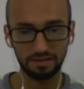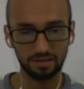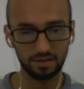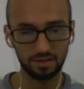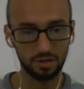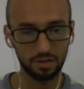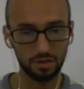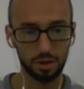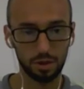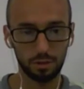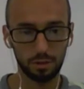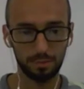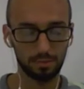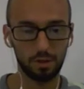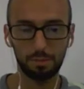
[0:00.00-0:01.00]
You want to be
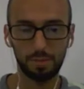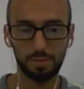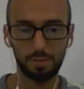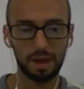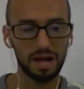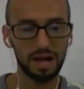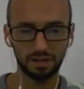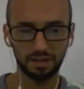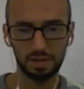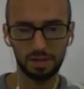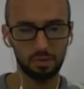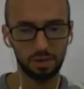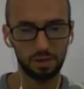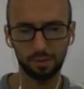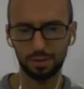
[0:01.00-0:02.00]
around positive people,
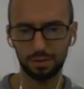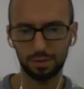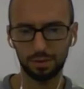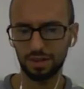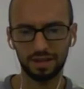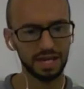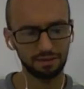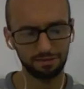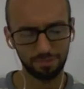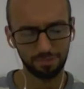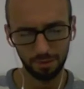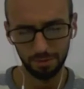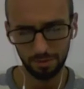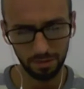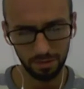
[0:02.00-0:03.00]
get rid of the negative
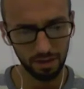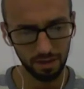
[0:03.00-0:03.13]
people.